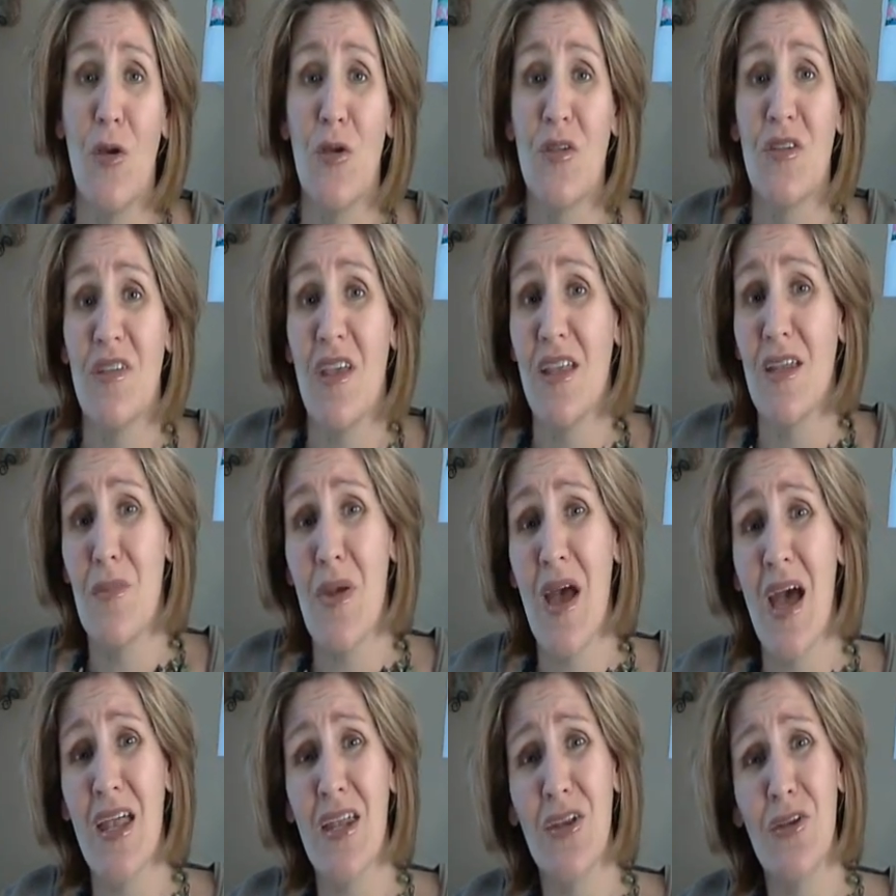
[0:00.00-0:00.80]
send them
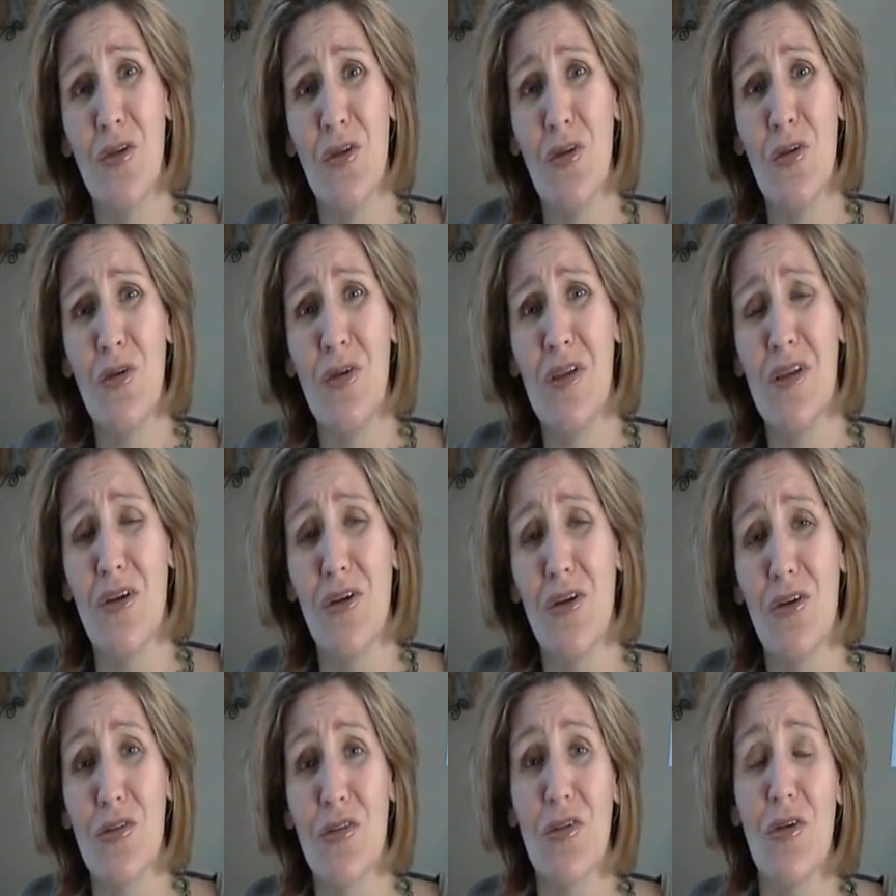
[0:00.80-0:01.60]
out at New
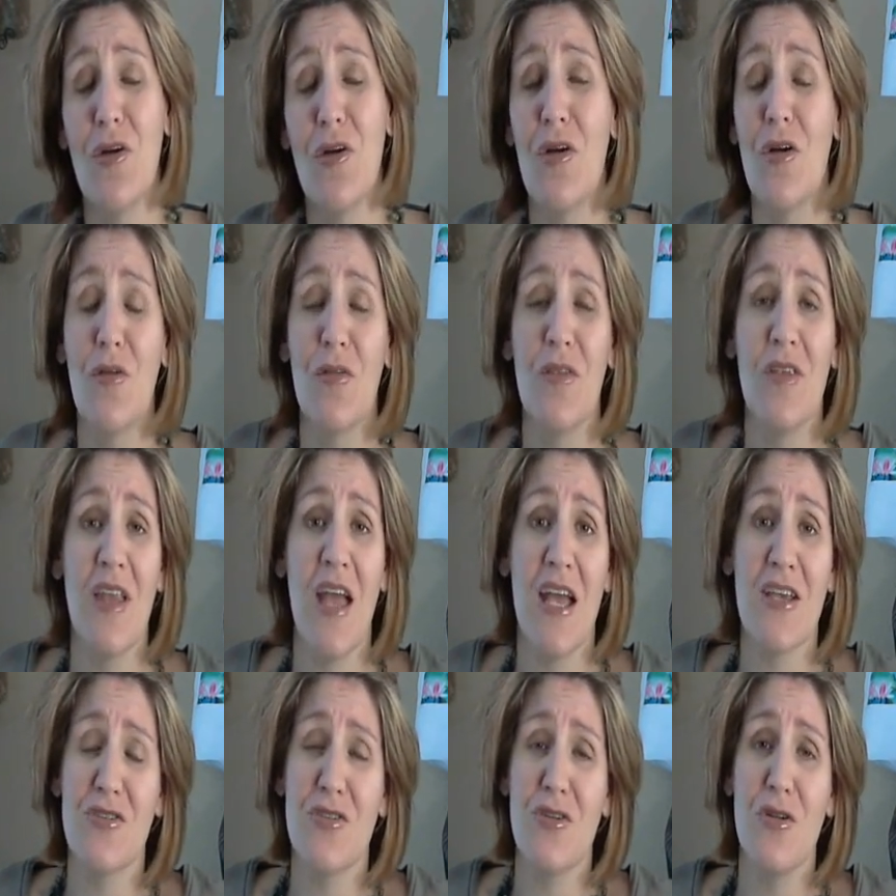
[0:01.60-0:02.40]
Year's. Or the
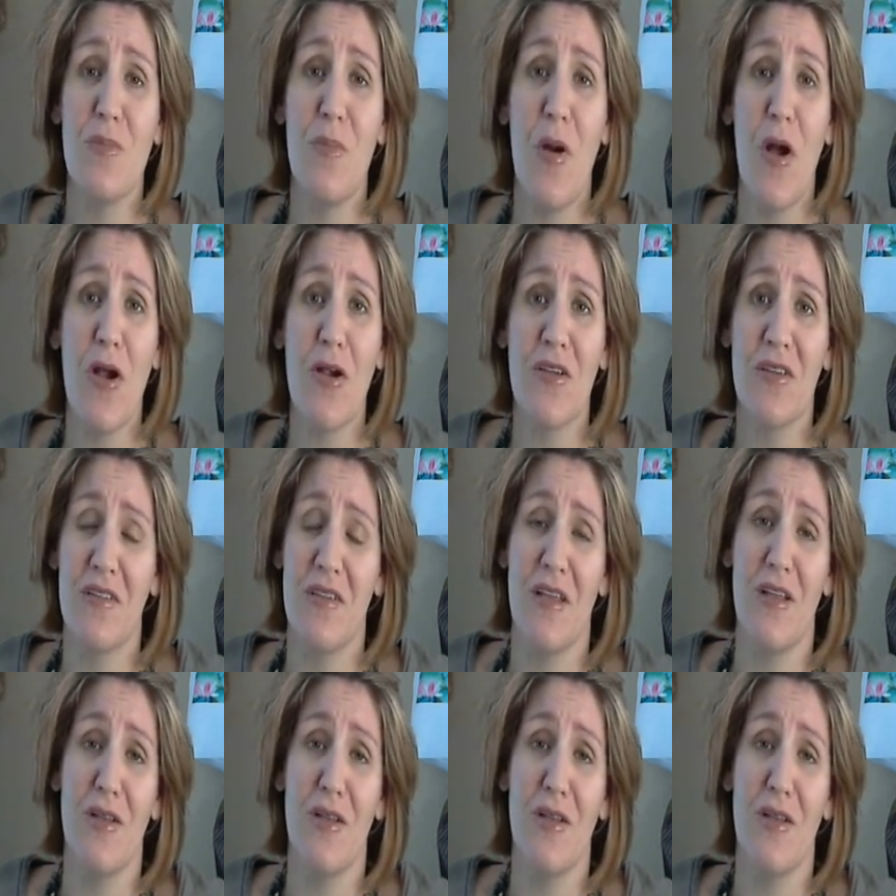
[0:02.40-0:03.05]
national parks